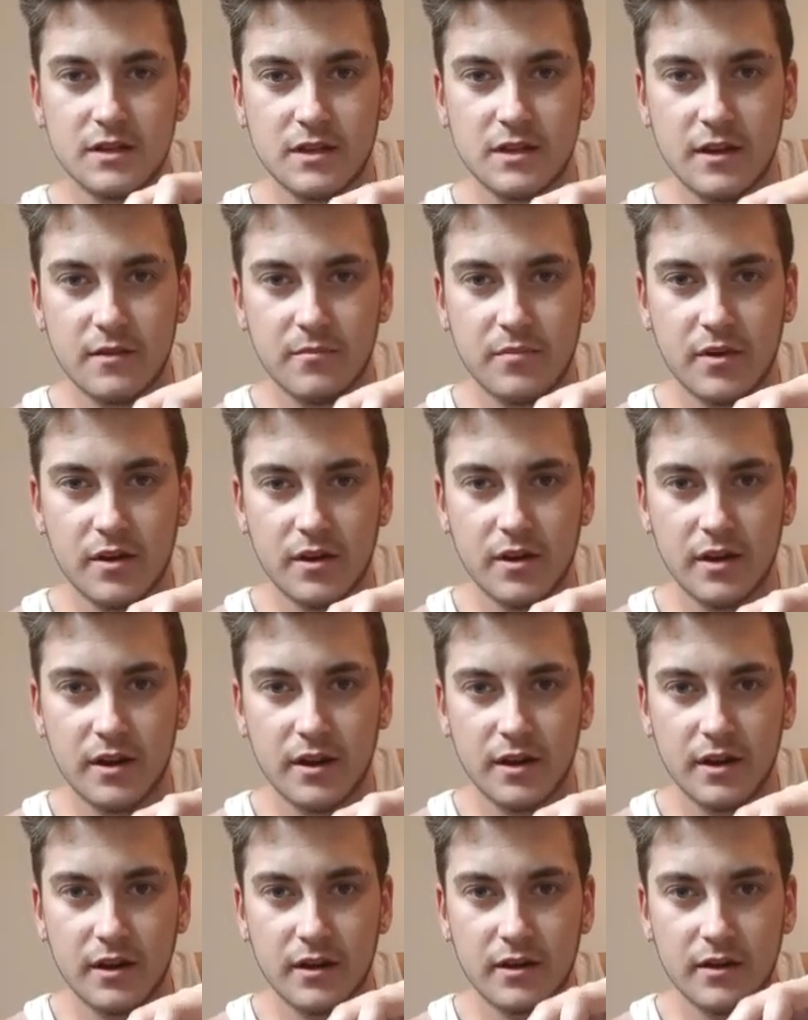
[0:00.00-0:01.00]
tip part
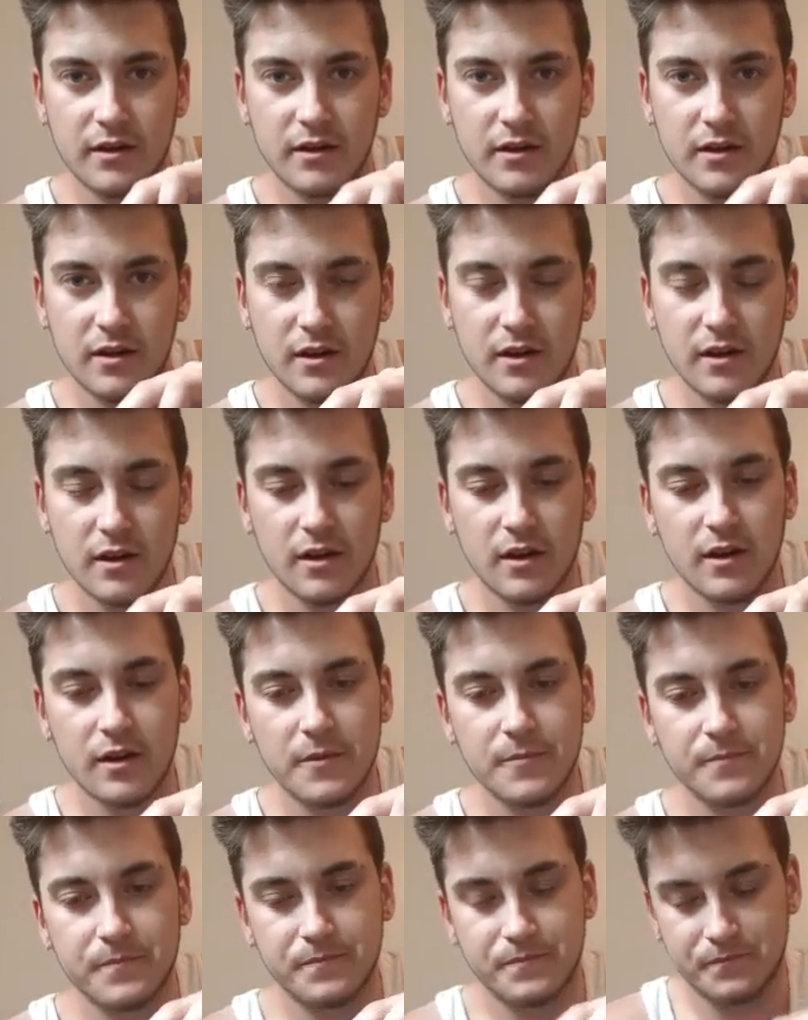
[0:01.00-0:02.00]
here.
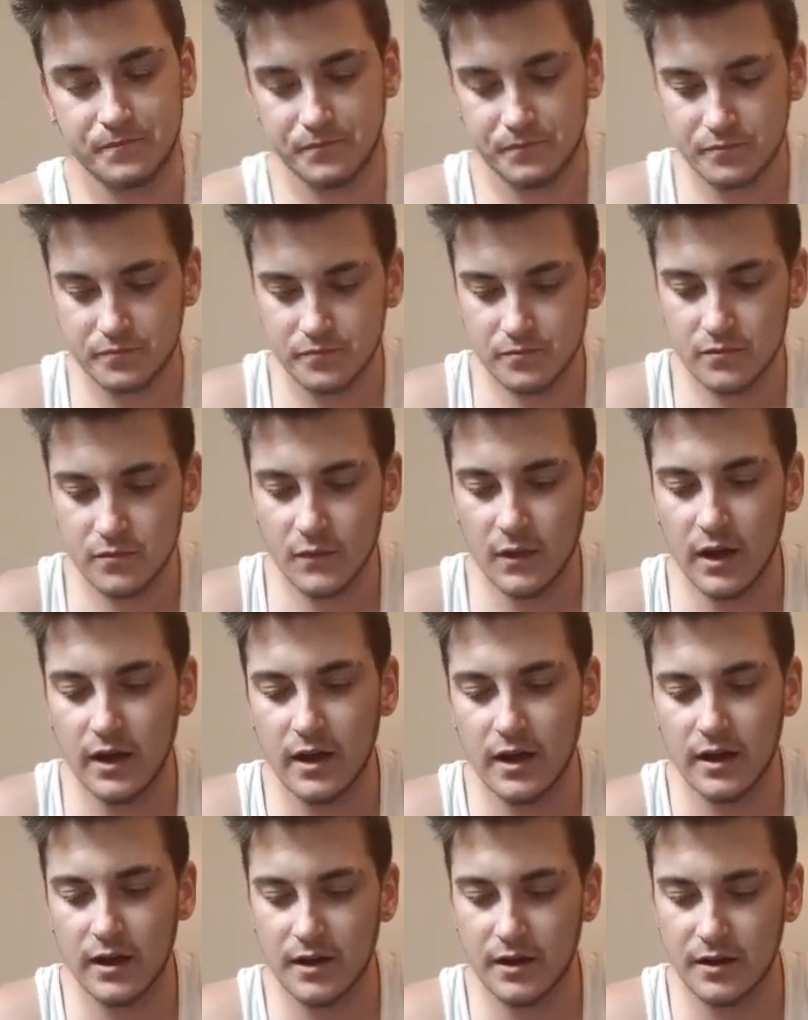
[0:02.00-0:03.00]

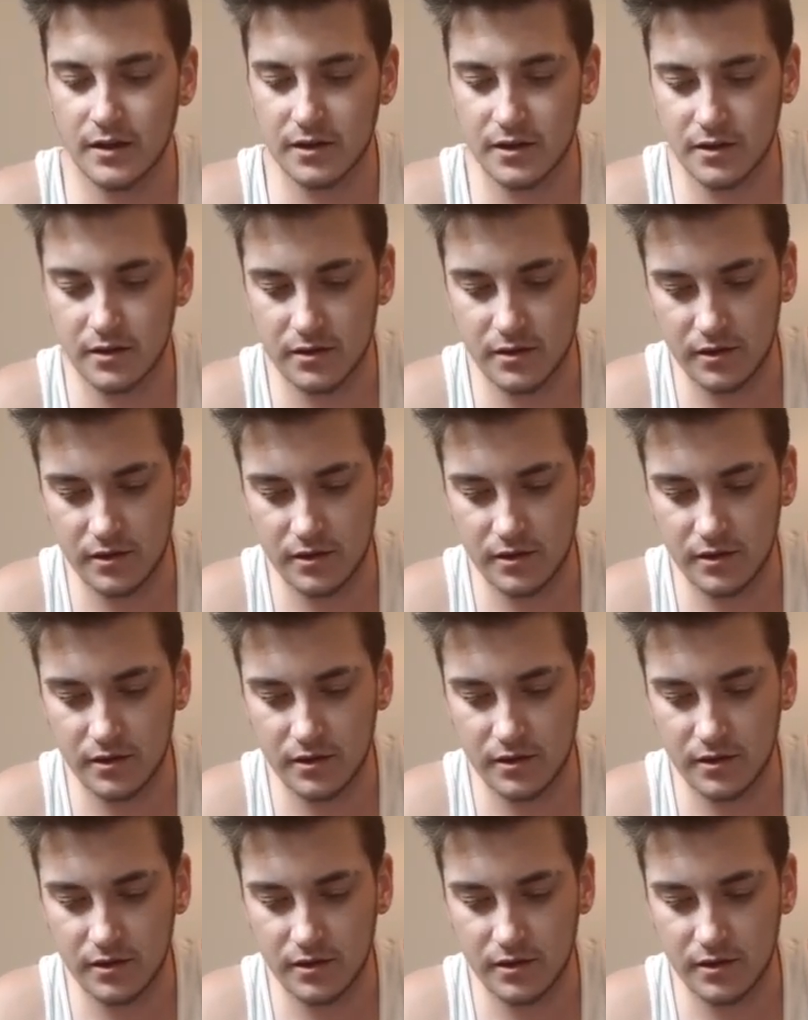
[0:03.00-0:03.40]
And